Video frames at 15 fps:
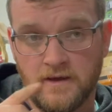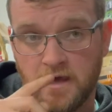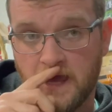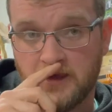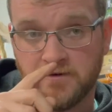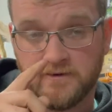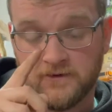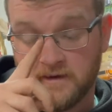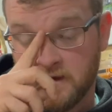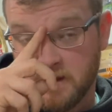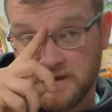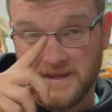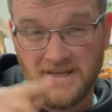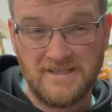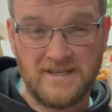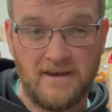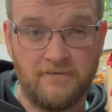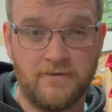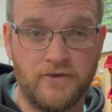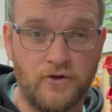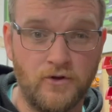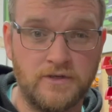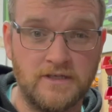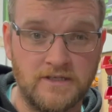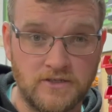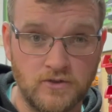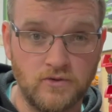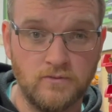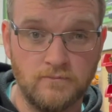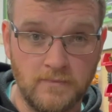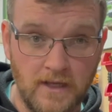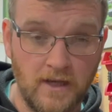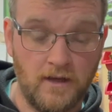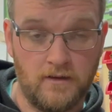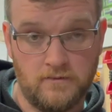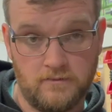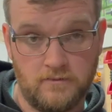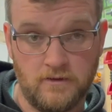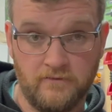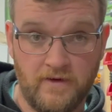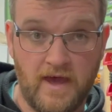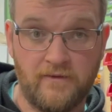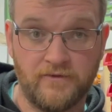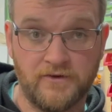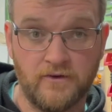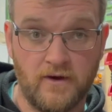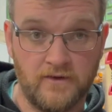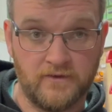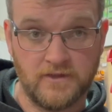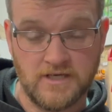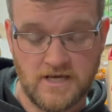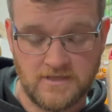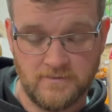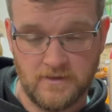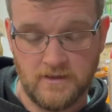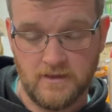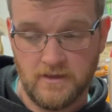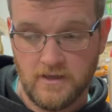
has, these have 32 mil of advertised adjustment.